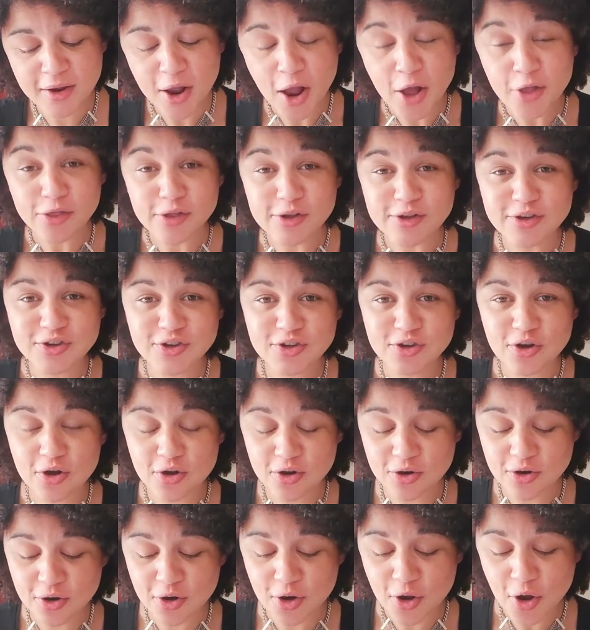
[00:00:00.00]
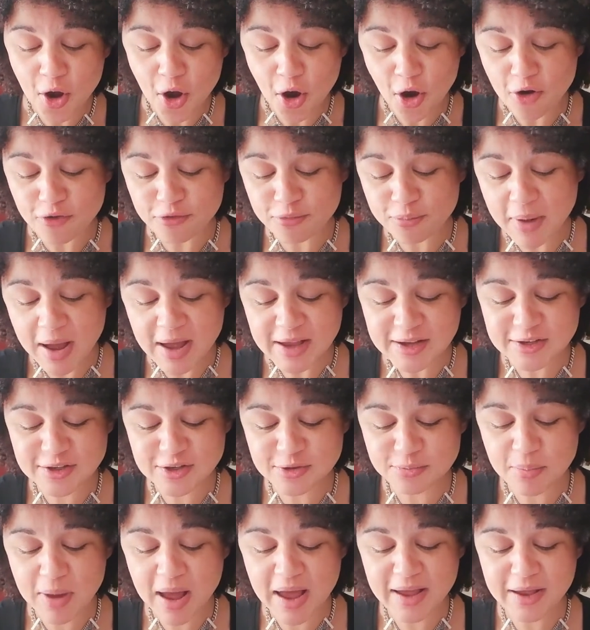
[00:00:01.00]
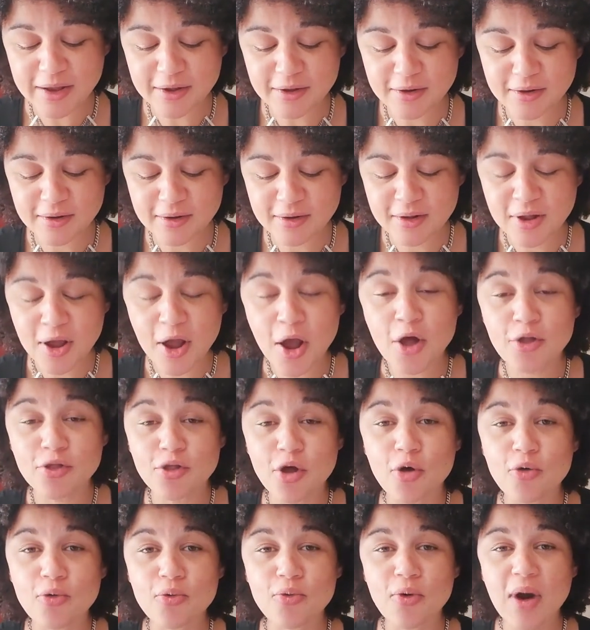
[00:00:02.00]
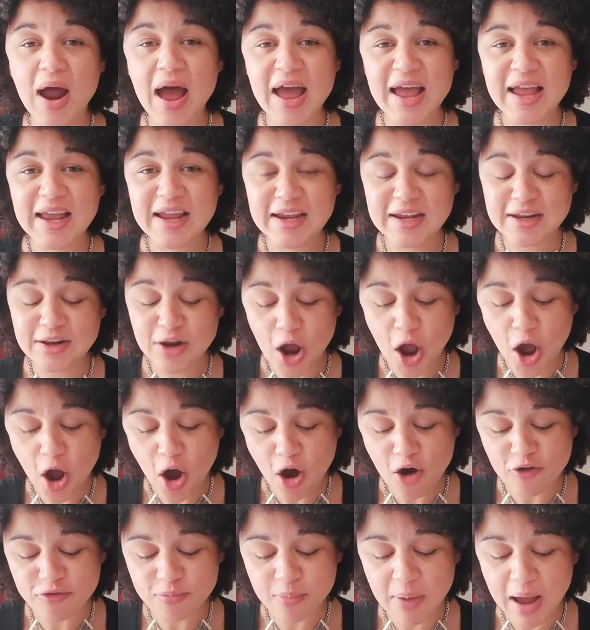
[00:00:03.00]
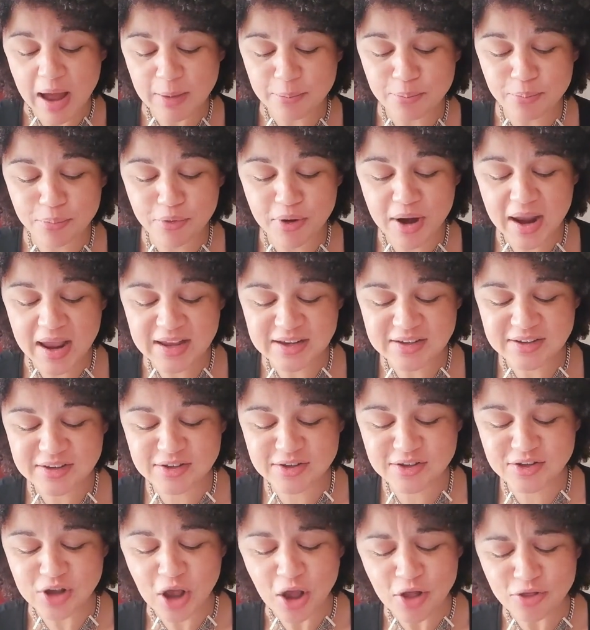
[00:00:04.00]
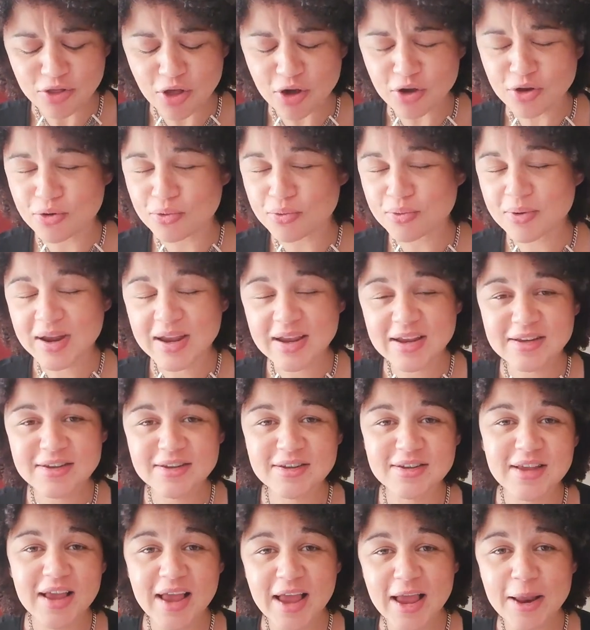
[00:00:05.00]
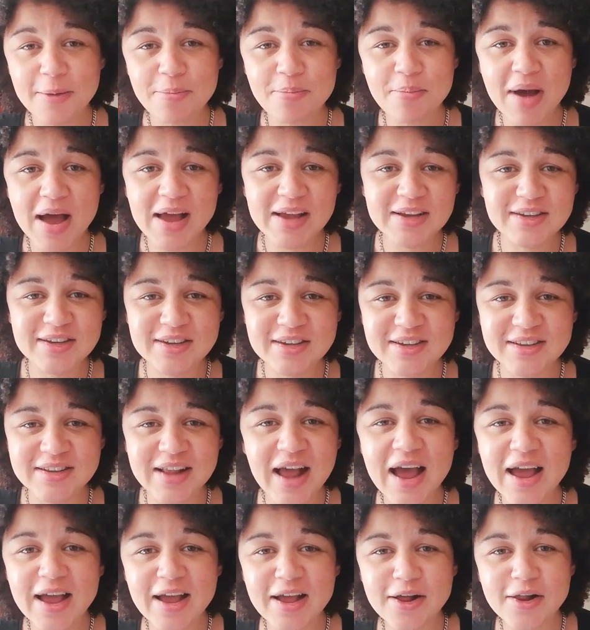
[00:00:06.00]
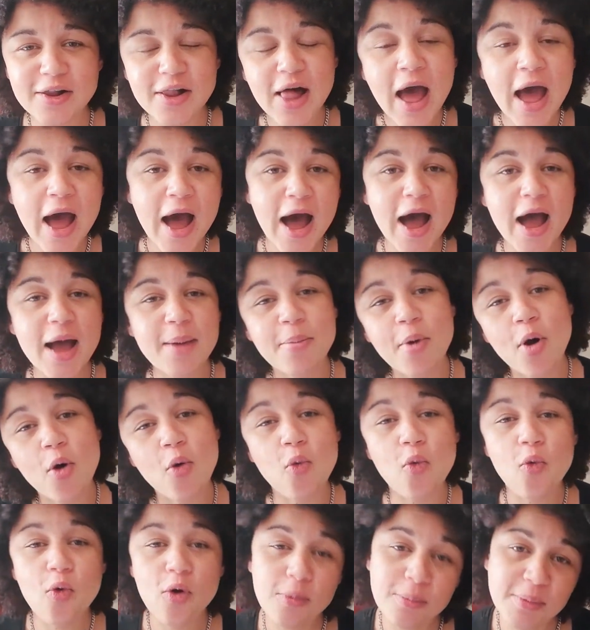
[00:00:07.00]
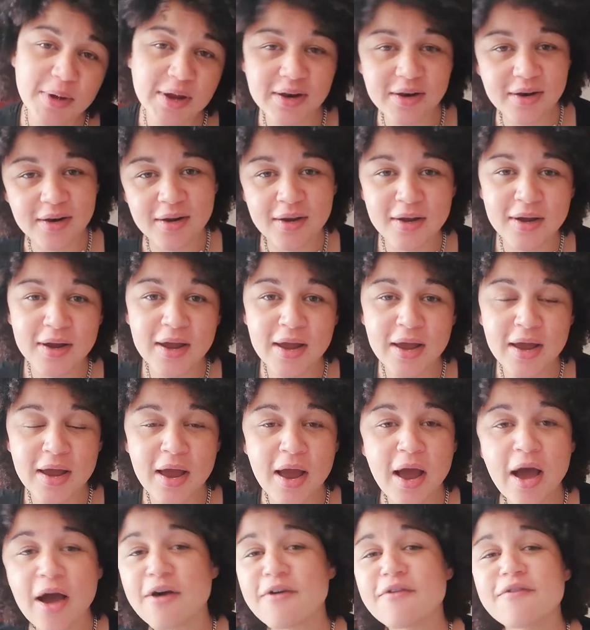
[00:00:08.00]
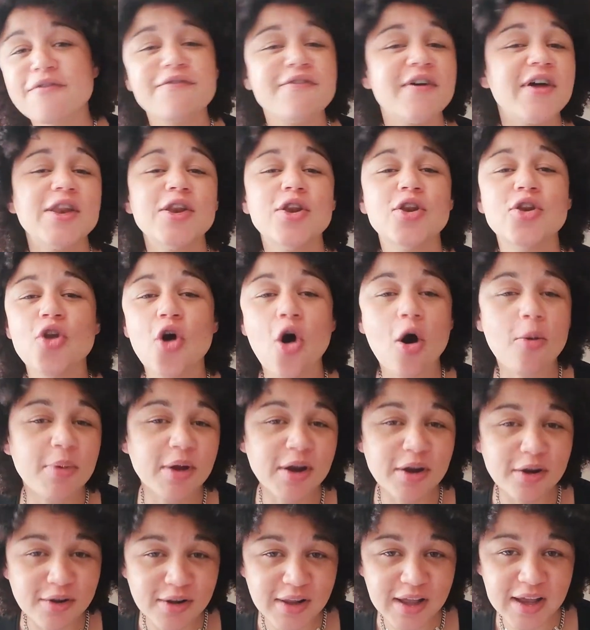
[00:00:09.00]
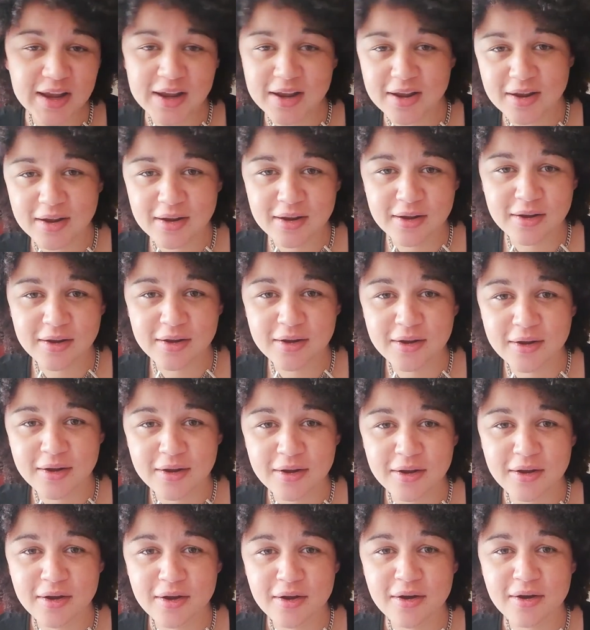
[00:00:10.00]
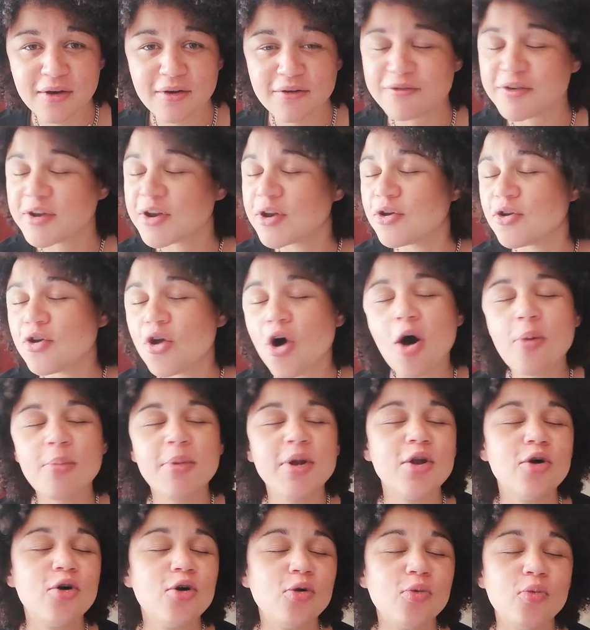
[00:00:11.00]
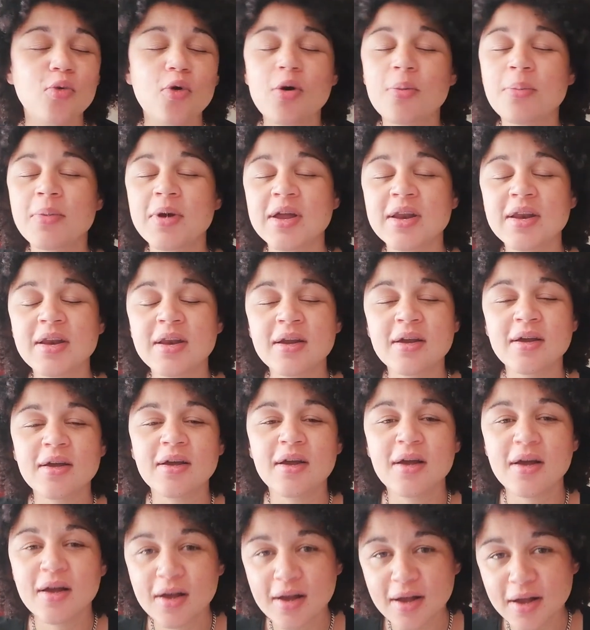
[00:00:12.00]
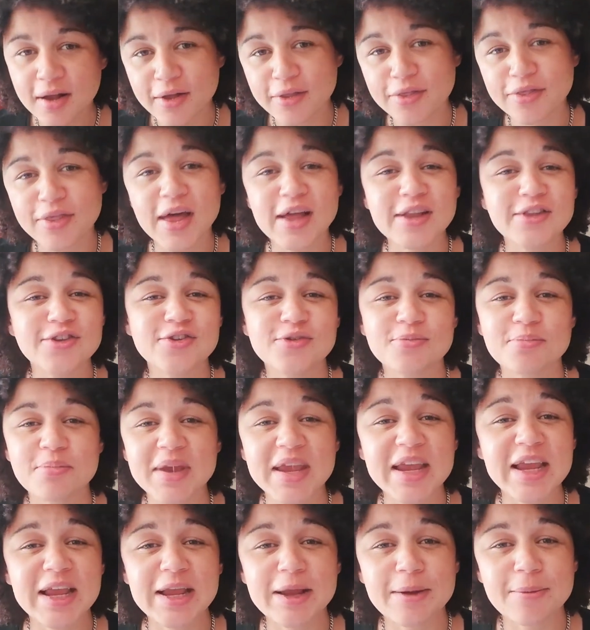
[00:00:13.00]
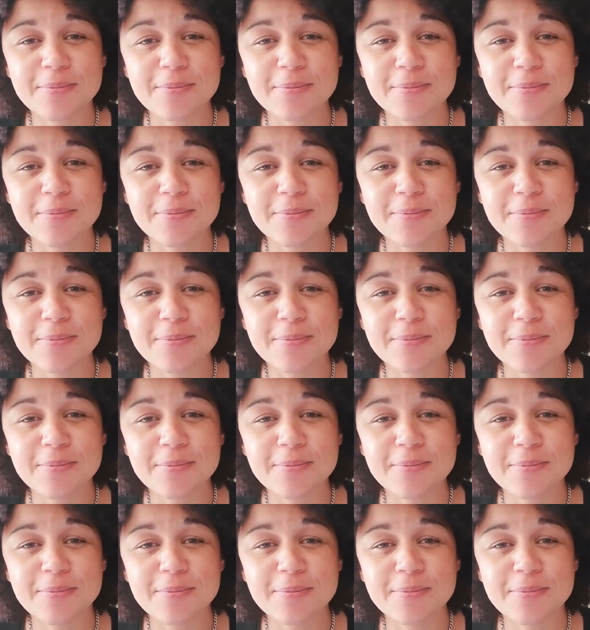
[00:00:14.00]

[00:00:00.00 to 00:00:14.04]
the sun of my smile, the ride of my breasts, the grace in my style. I'm a woman, phenomenally. Phenomenal woman, that's me.